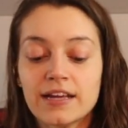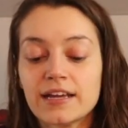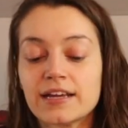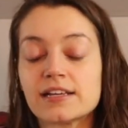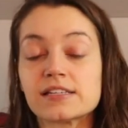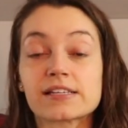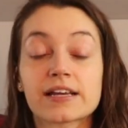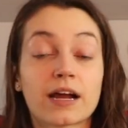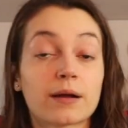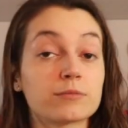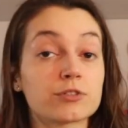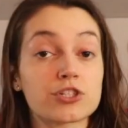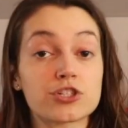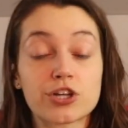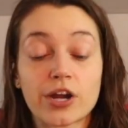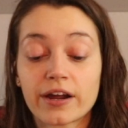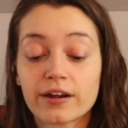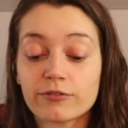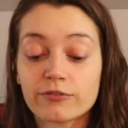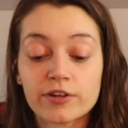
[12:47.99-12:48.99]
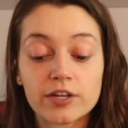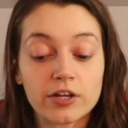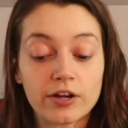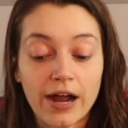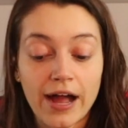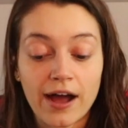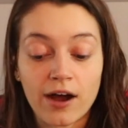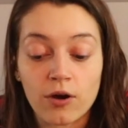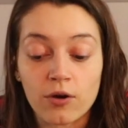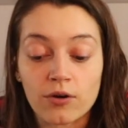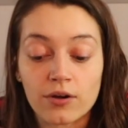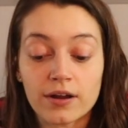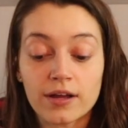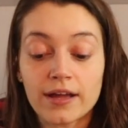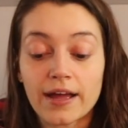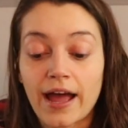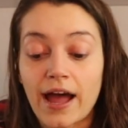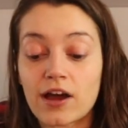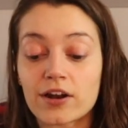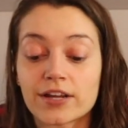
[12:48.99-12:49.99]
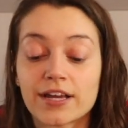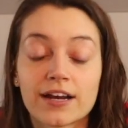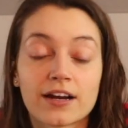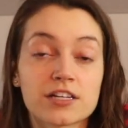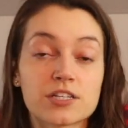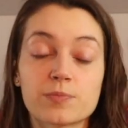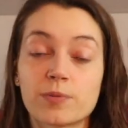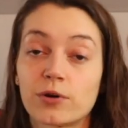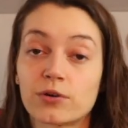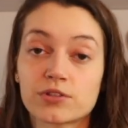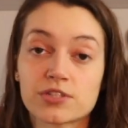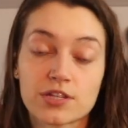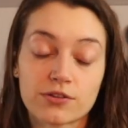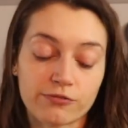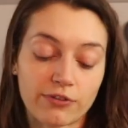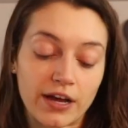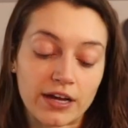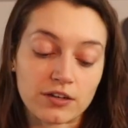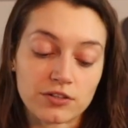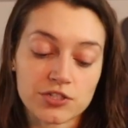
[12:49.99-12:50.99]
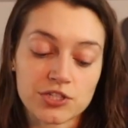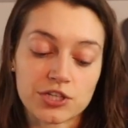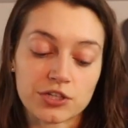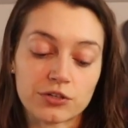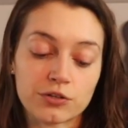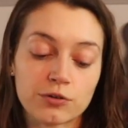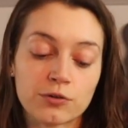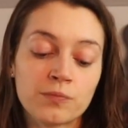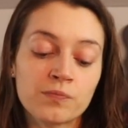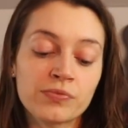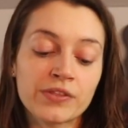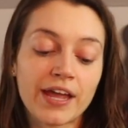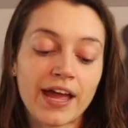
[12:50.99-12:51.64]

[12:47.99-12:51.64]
He's like, I'm just trying to figure out how to get us both to the final two.